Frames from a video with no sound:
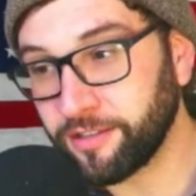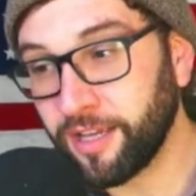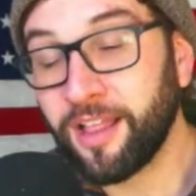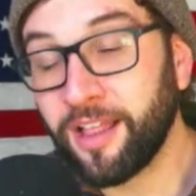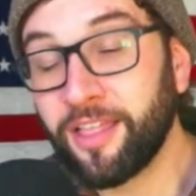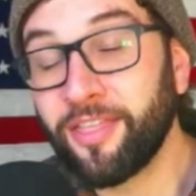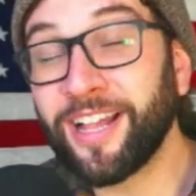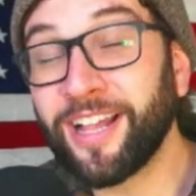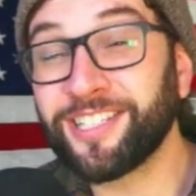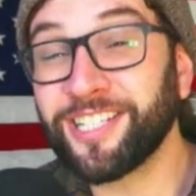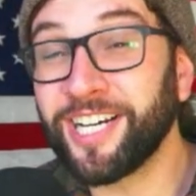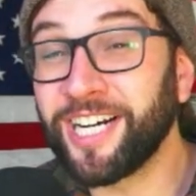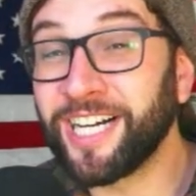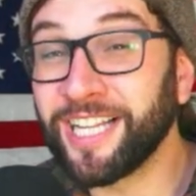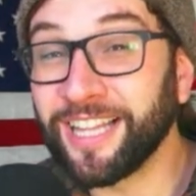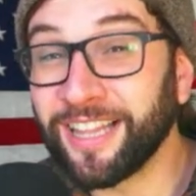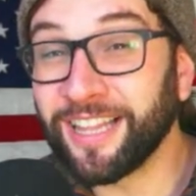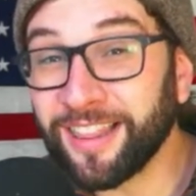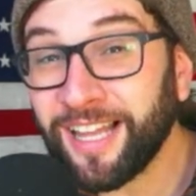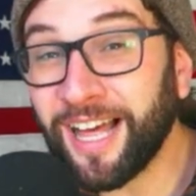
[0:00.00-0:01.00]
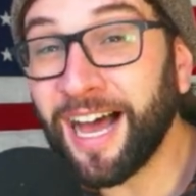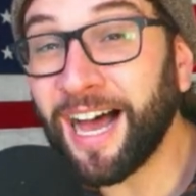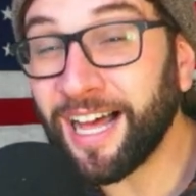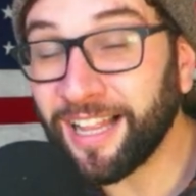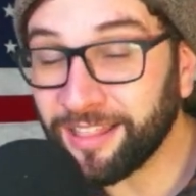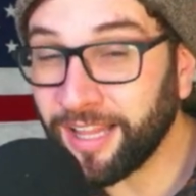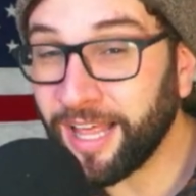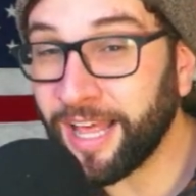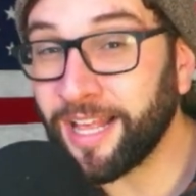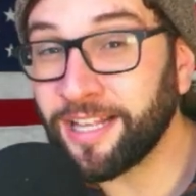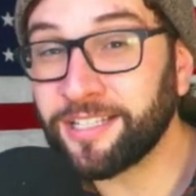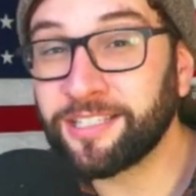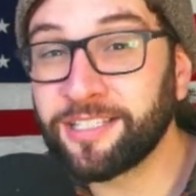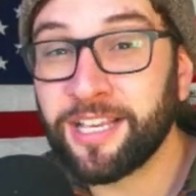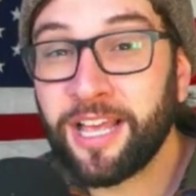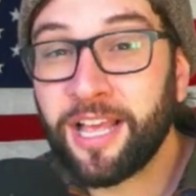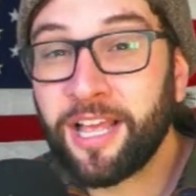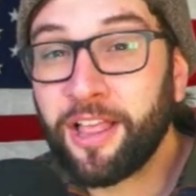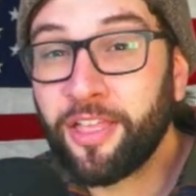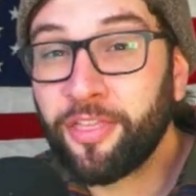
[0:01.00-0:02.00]
That's a lot less
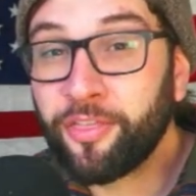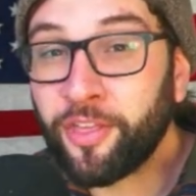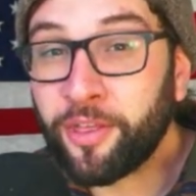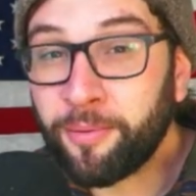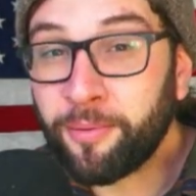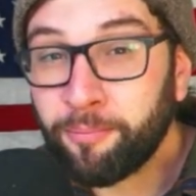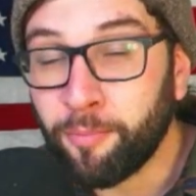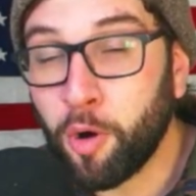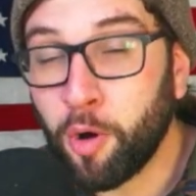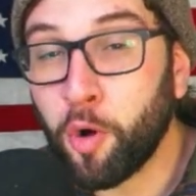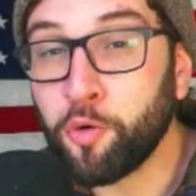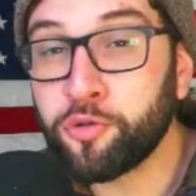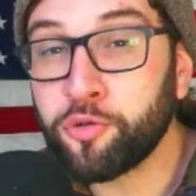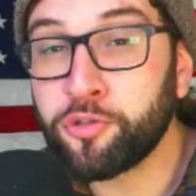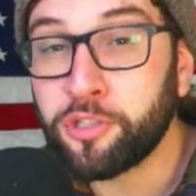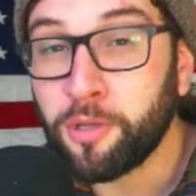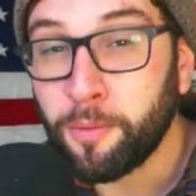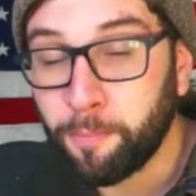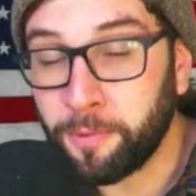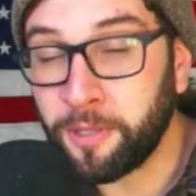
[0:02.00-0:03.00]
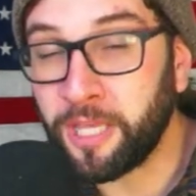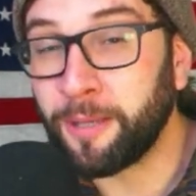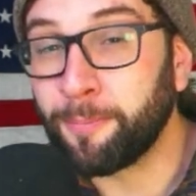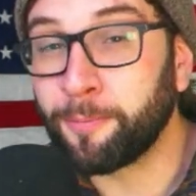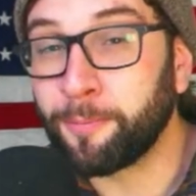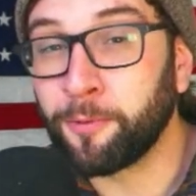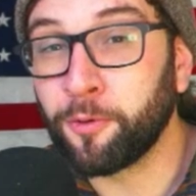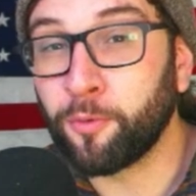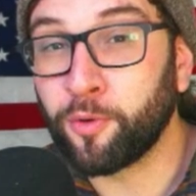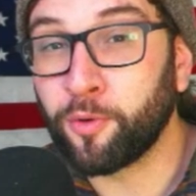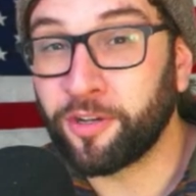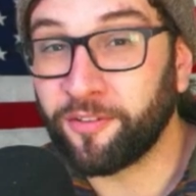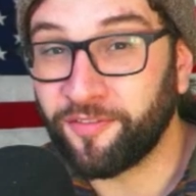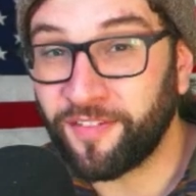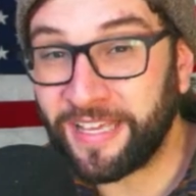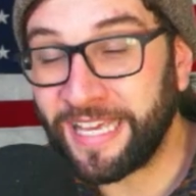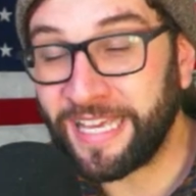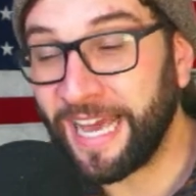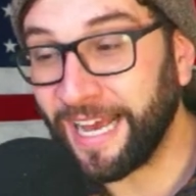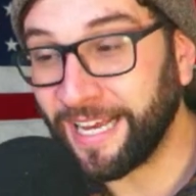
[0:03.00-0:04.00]
than most people would have
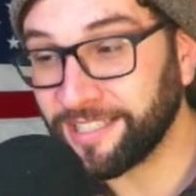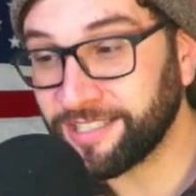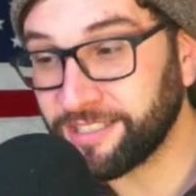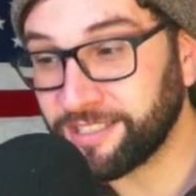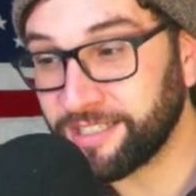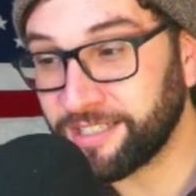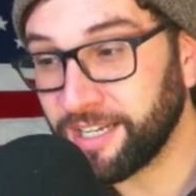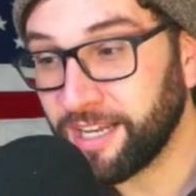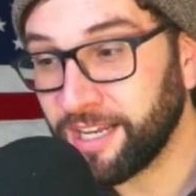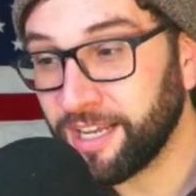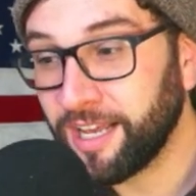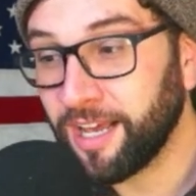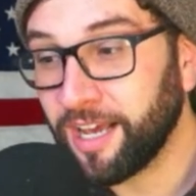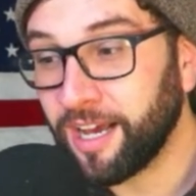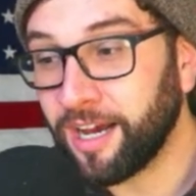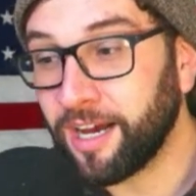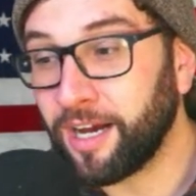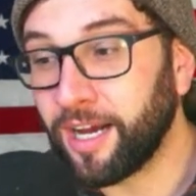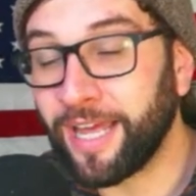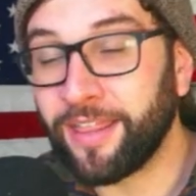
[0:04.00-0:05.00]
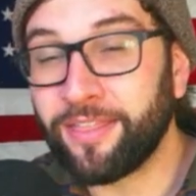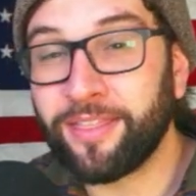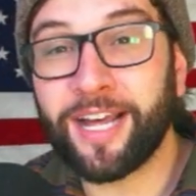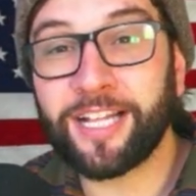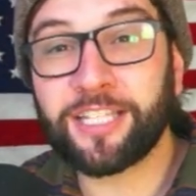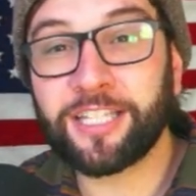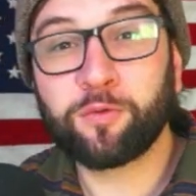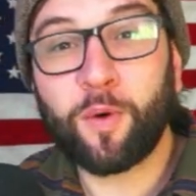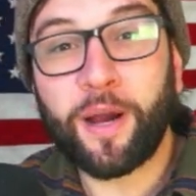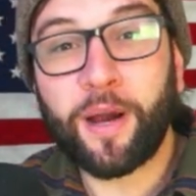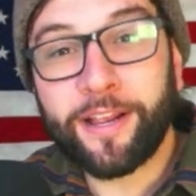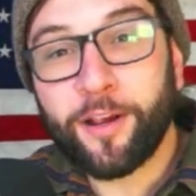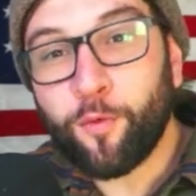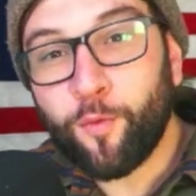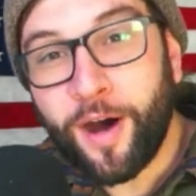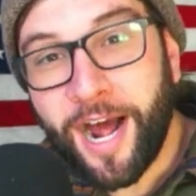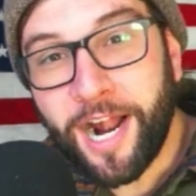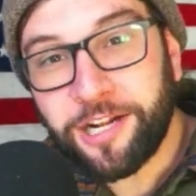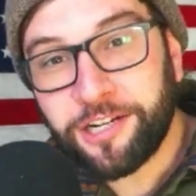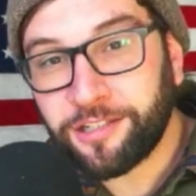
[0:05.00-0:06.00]
guessed, and that's why you
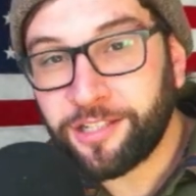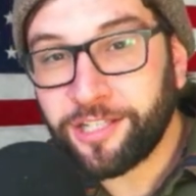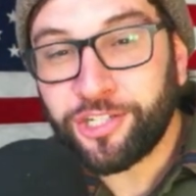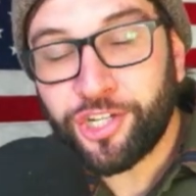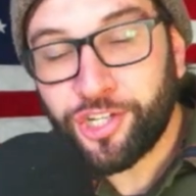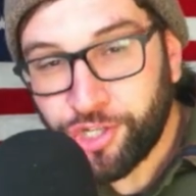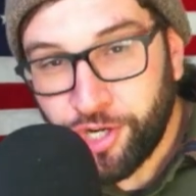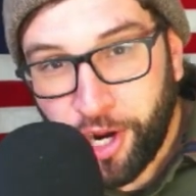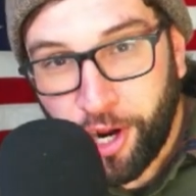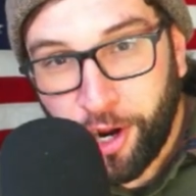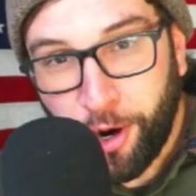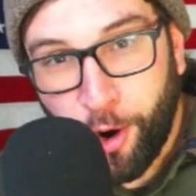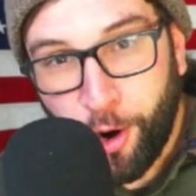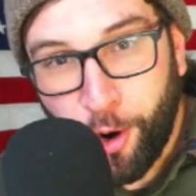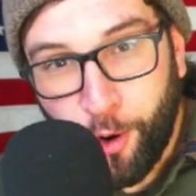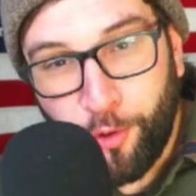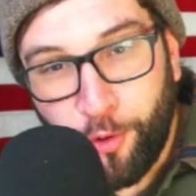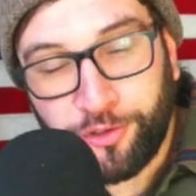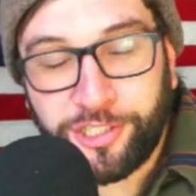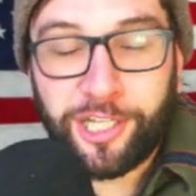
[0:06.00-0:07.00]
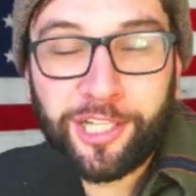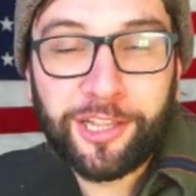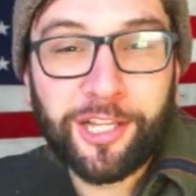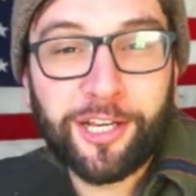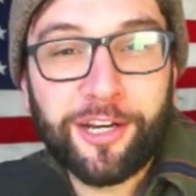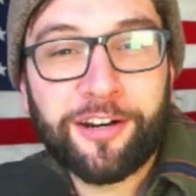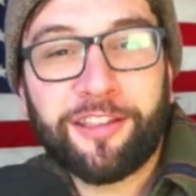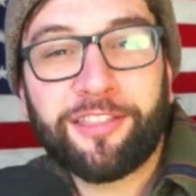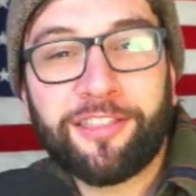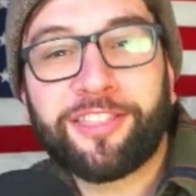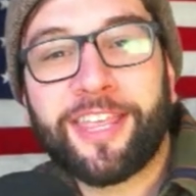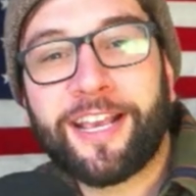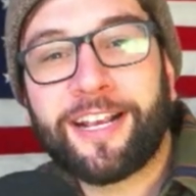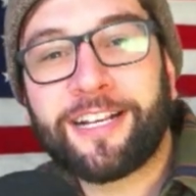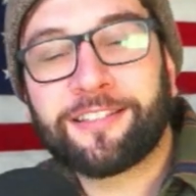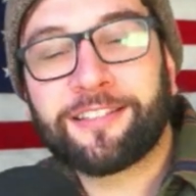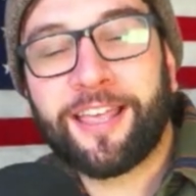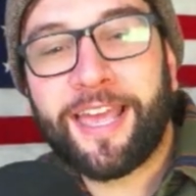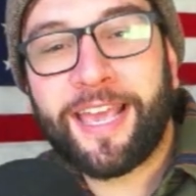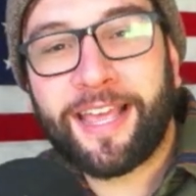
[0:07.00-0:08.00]
watch this show, to learn things
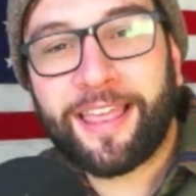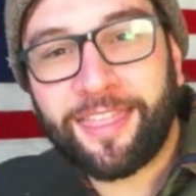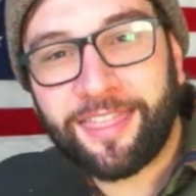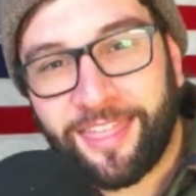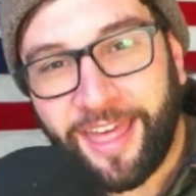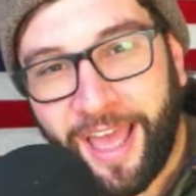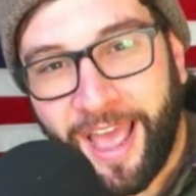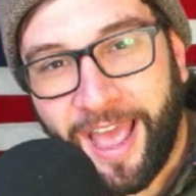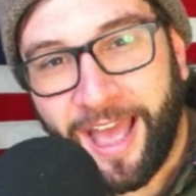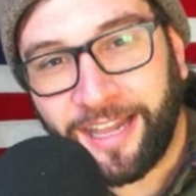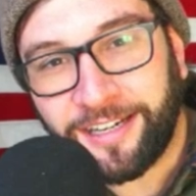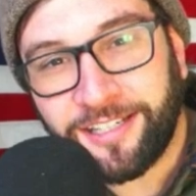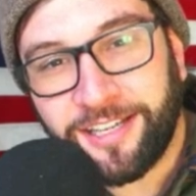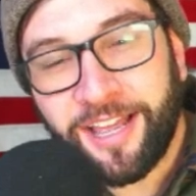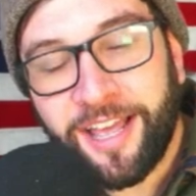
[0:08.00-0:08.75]
like that.